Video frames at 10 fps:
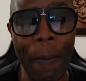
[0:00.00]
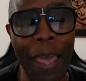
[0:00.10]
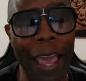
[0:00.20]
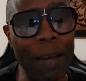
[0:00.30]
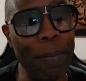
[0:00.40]

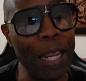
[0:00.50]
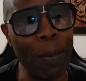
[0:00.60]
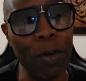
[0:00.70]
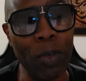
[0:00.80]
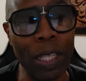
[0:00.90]
Hadn't been able
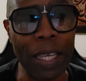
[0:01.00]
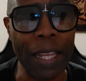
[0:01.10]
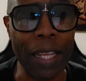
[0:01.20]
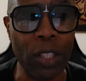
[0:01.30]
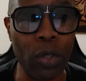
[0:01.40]
to really get
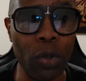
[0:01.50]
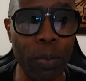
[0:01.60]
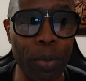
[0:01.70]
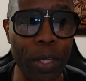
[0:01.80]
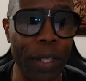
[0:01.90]
into
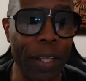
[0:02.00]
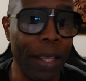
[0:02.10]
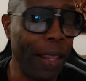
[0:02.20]
it, but